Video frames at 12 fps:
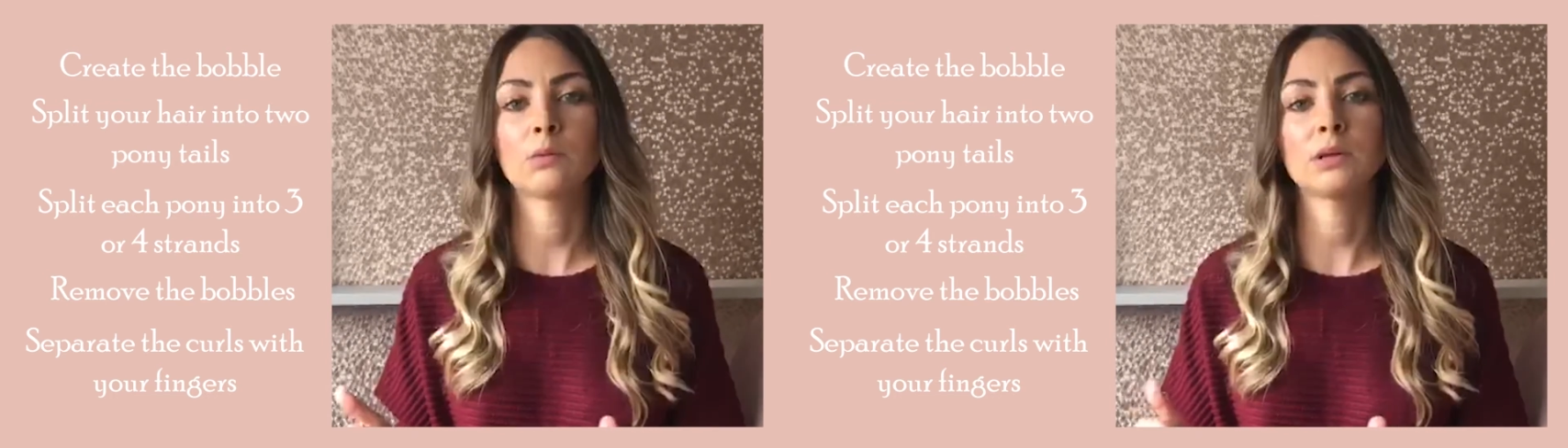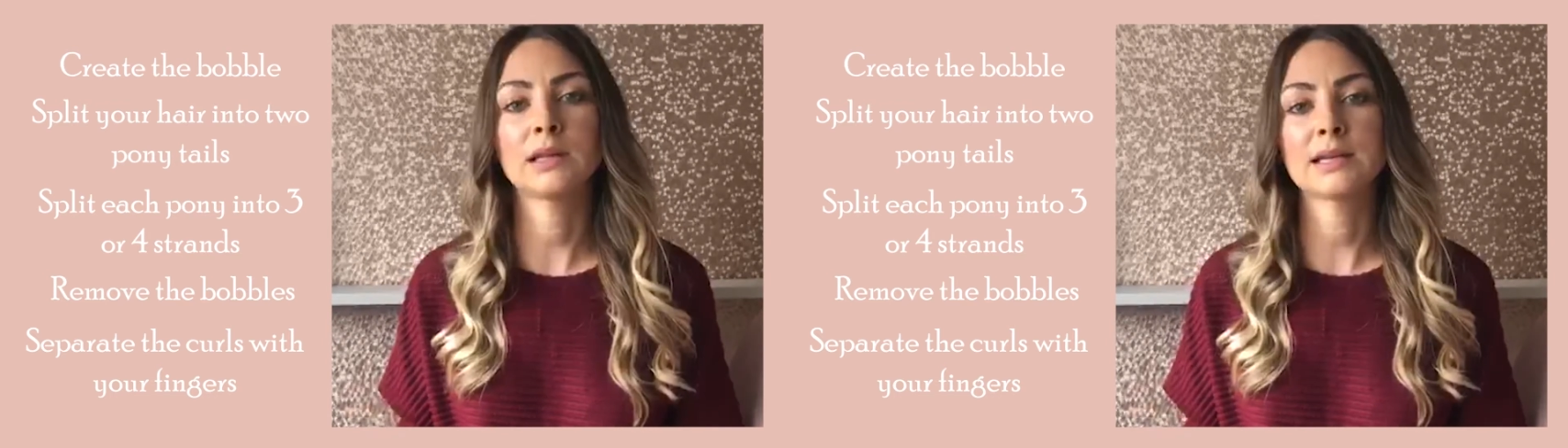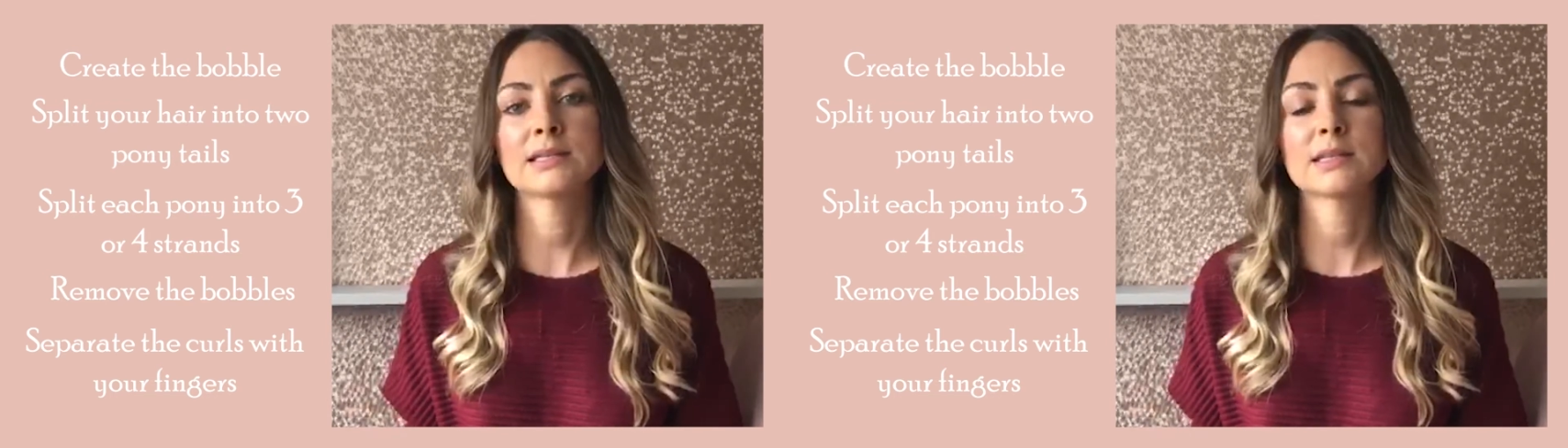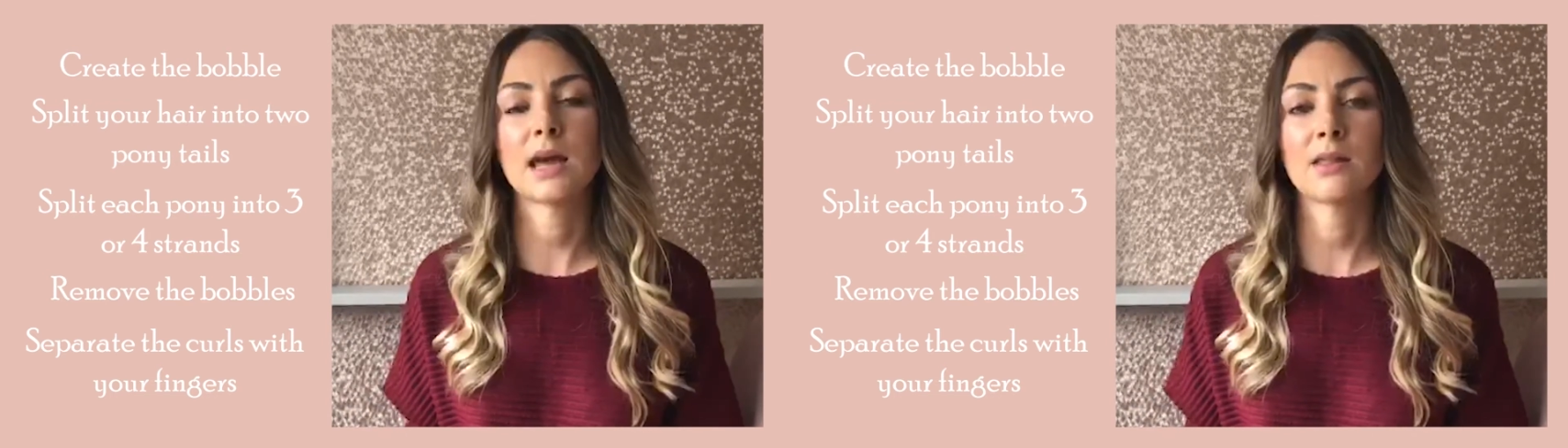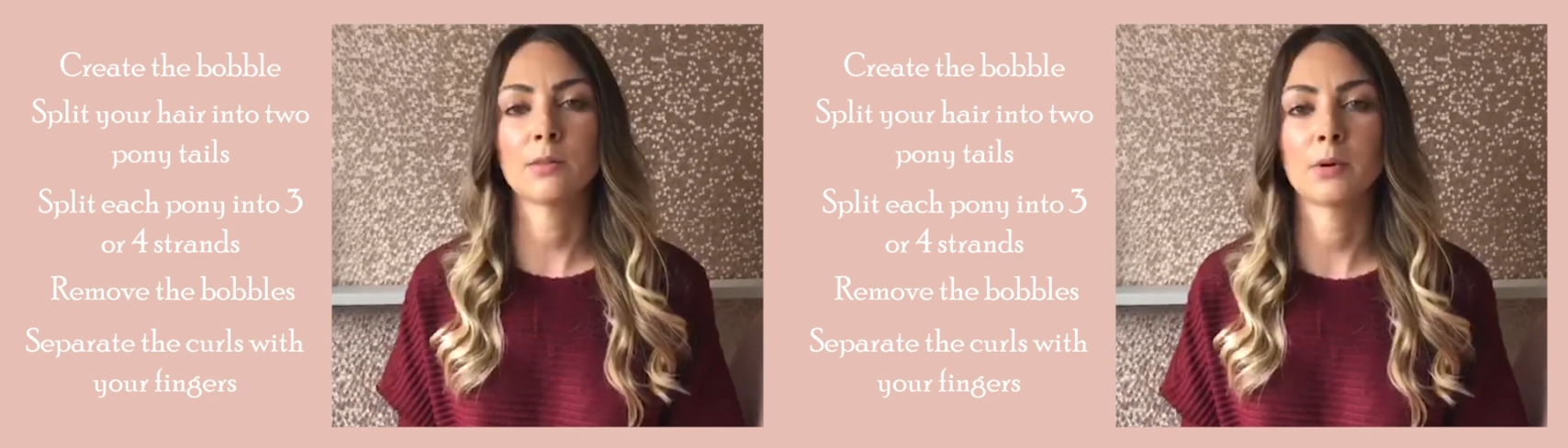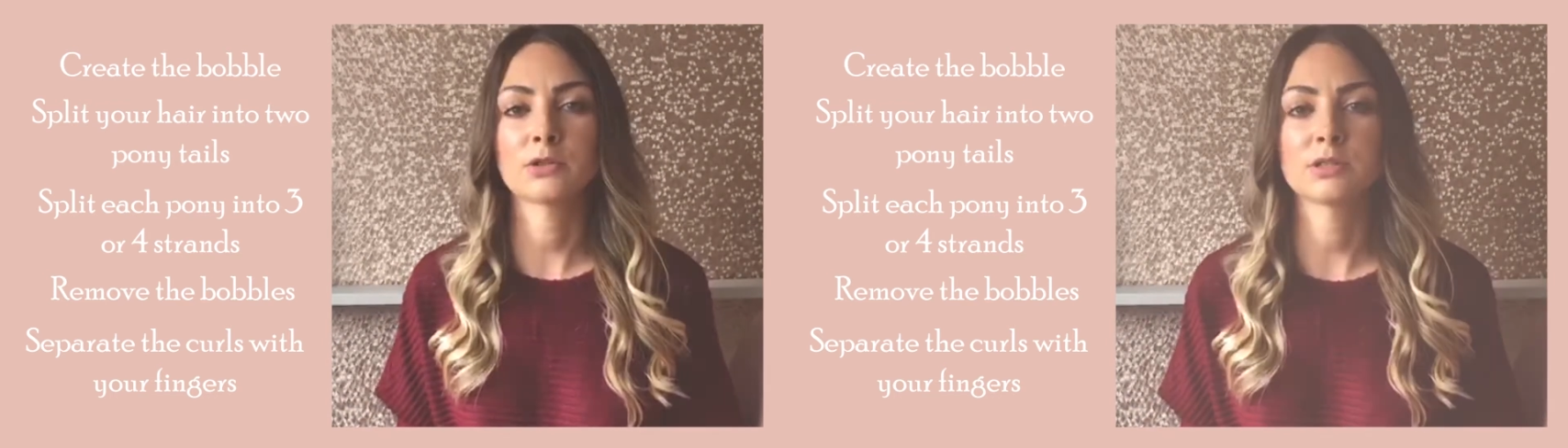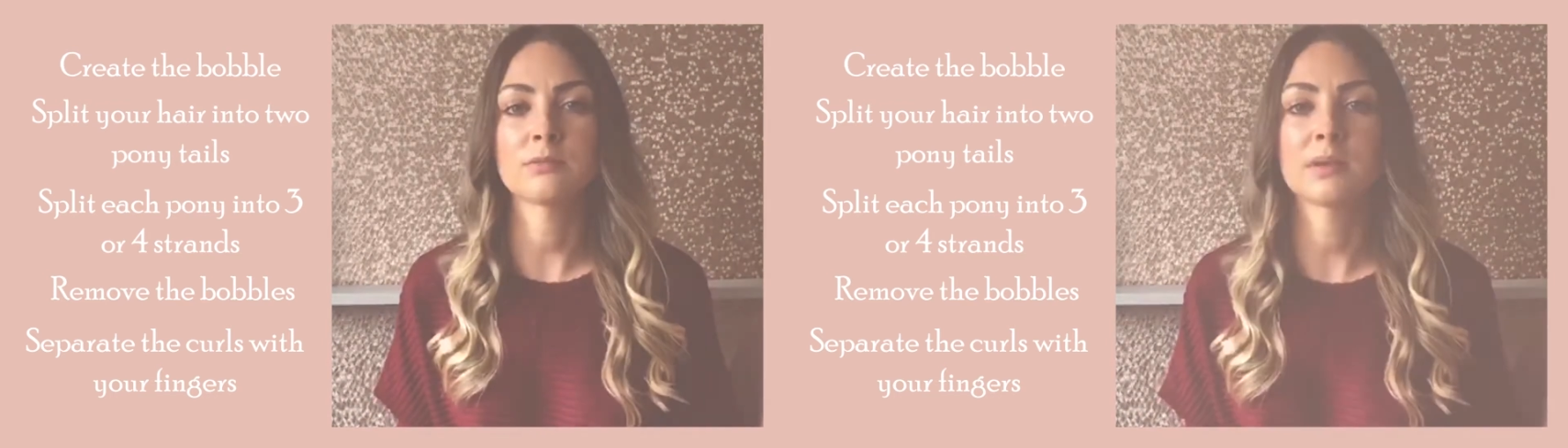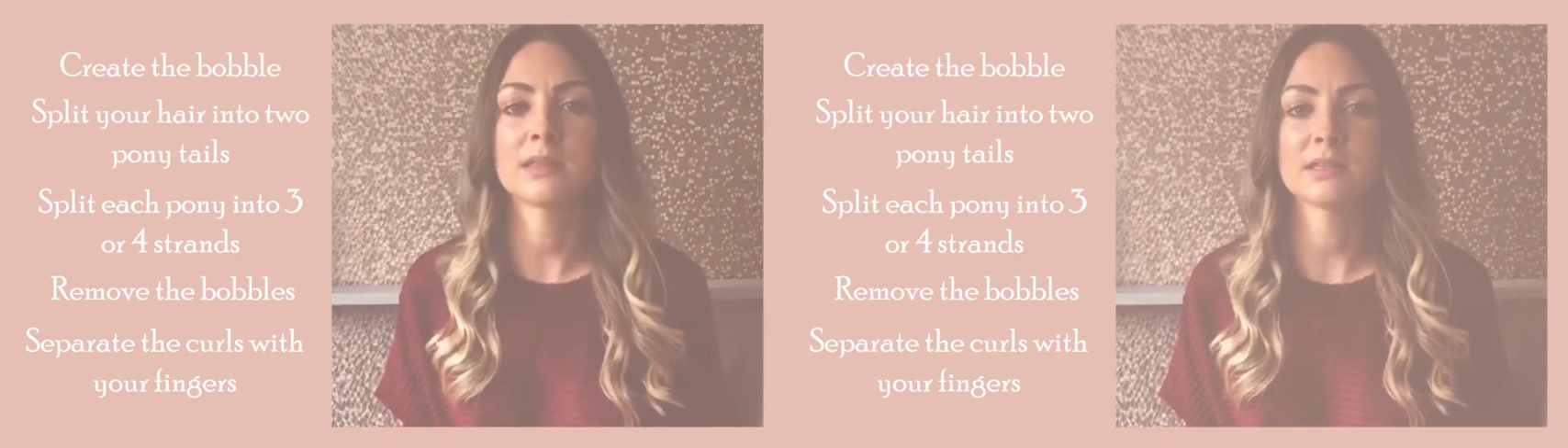will list at the bottom in the